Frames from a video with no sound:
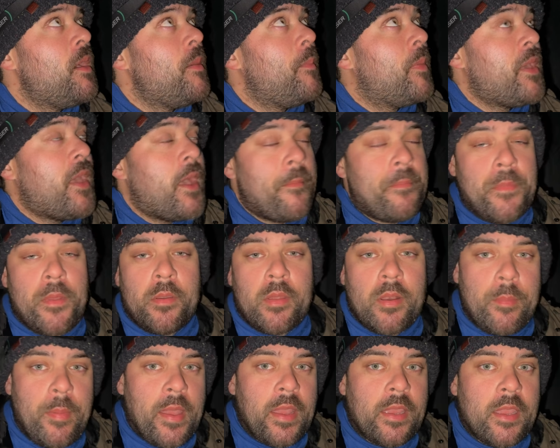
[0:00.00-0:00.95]
But yeah, I'm
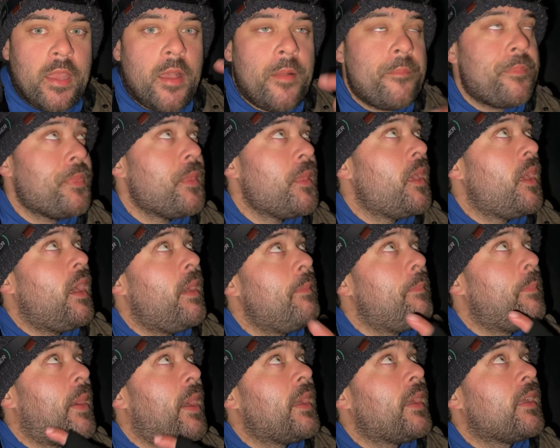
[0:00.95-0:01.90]
gonna pack up, head
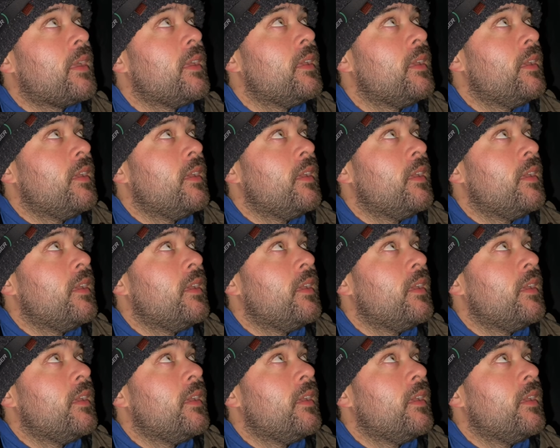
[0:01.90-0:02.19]
back,